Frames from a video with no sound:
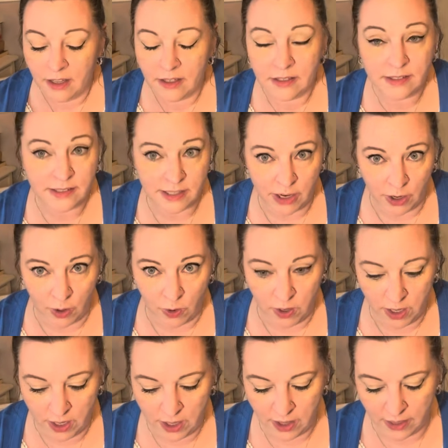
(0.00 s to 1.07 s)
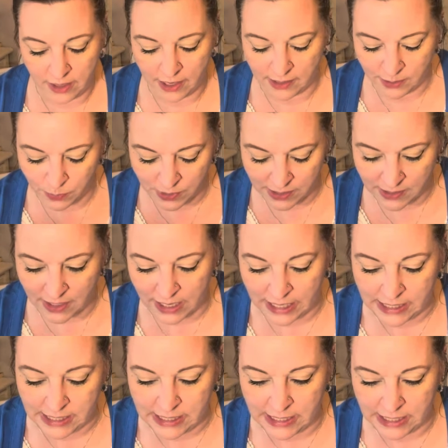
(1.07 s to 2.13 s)
so this was an
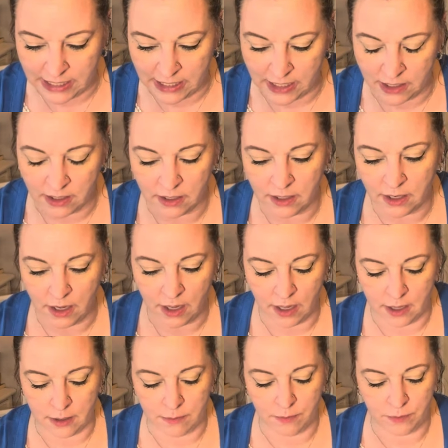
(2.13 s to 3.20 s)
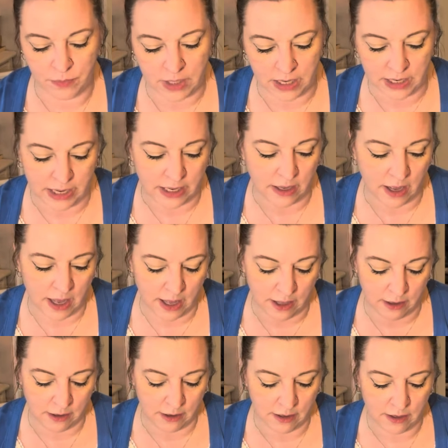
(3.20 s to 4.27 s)
idea um, that I got.
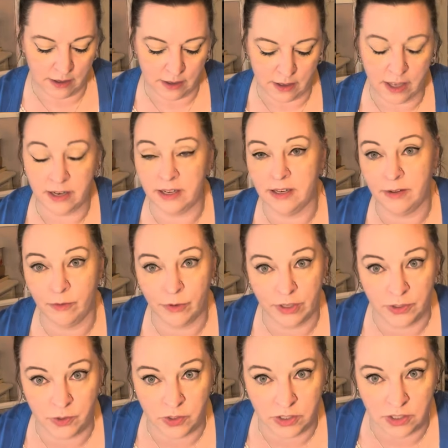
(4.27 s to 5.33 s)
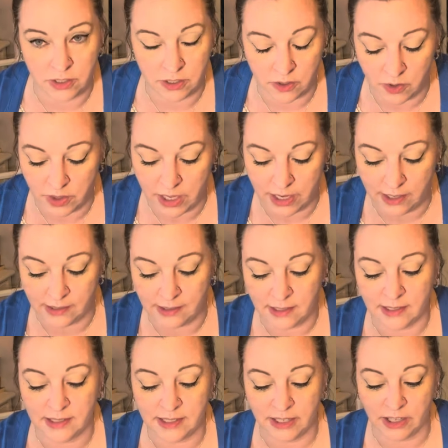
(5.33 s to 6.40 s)
I didn't realize you could do this
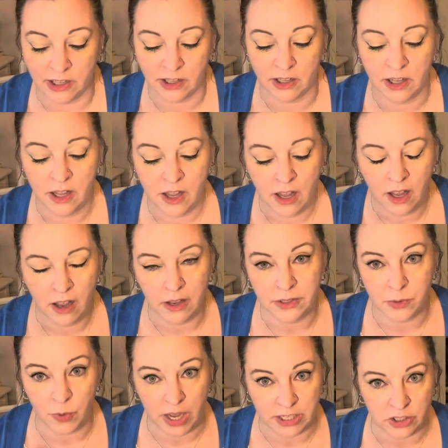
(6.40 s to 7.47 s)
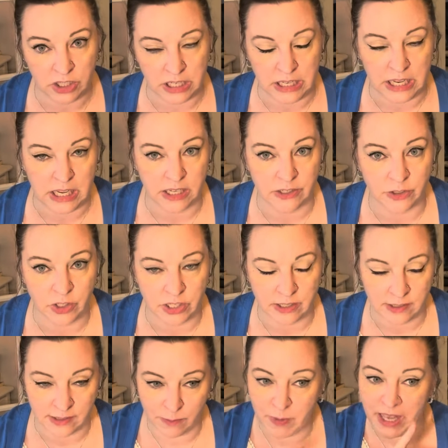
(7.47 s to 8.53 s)
until I was watching Angie
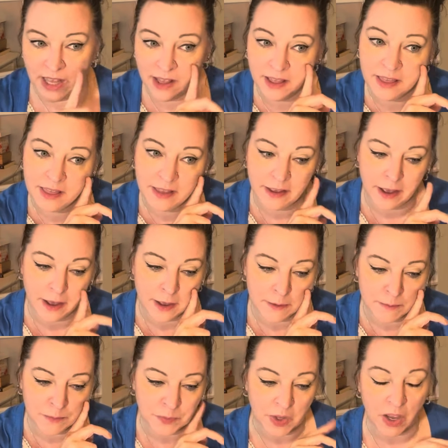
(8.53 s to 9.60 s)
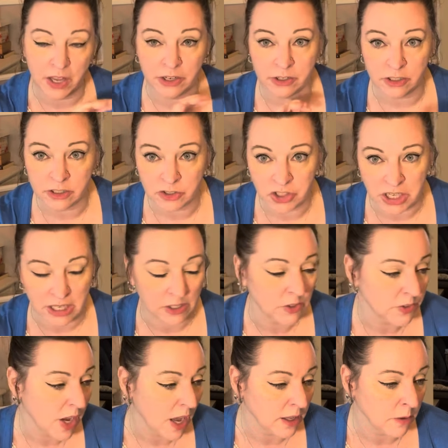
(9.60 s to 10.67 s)
Smith um, on her channel
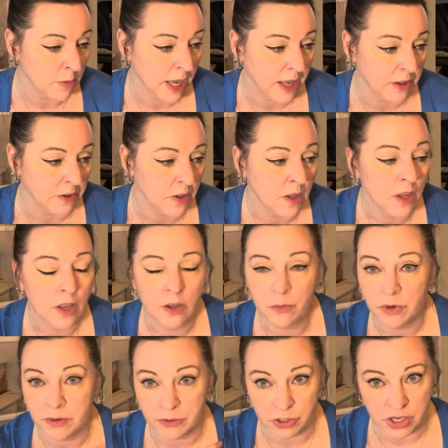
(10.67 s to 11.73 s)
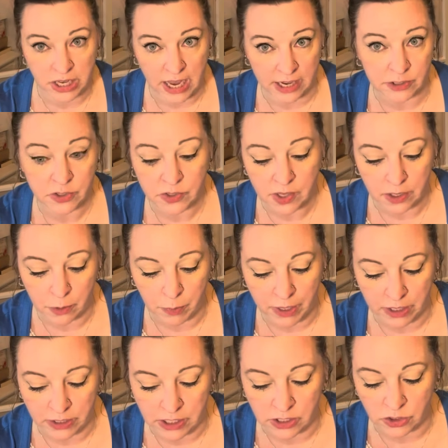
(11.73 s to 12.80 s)
talk about whenever she cashes out a
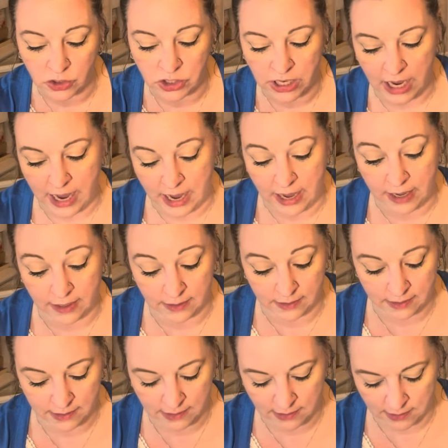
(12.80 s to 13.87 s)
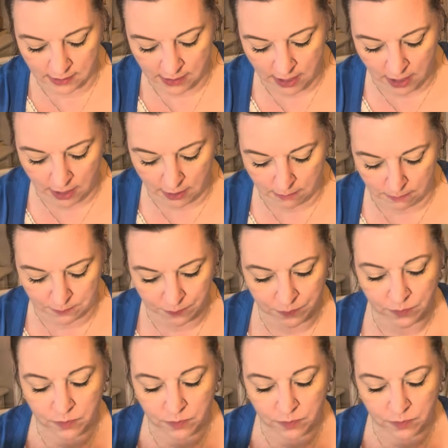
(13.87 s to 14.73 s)
party, she adds um,